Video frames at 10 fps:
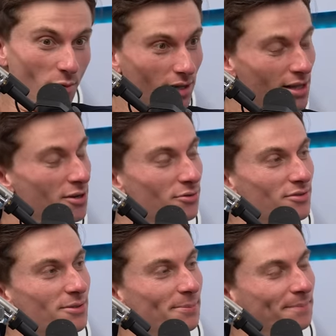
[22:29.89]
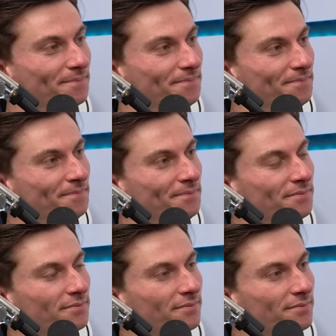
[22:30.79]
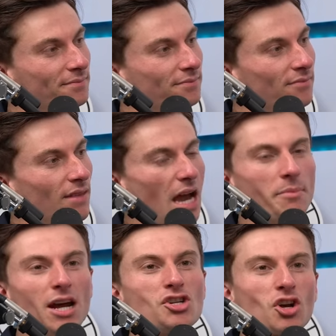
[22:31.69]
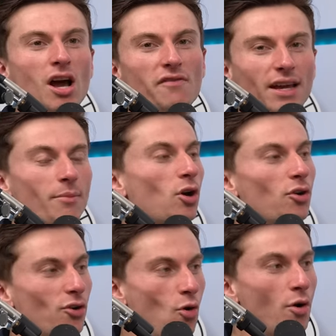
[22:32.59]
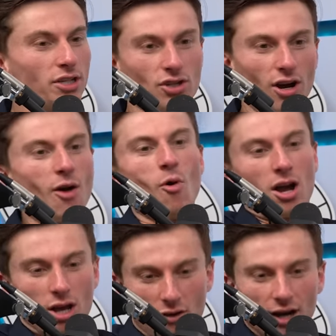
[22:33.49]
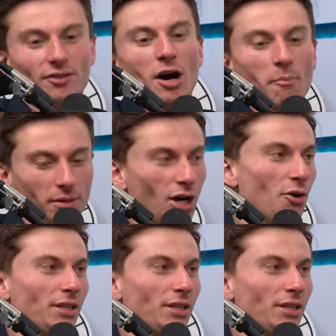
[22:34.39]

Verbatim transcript: wear clothes. Is it? I mean, I jerk off like I'm going to a coin store. I walk over, I dump a load,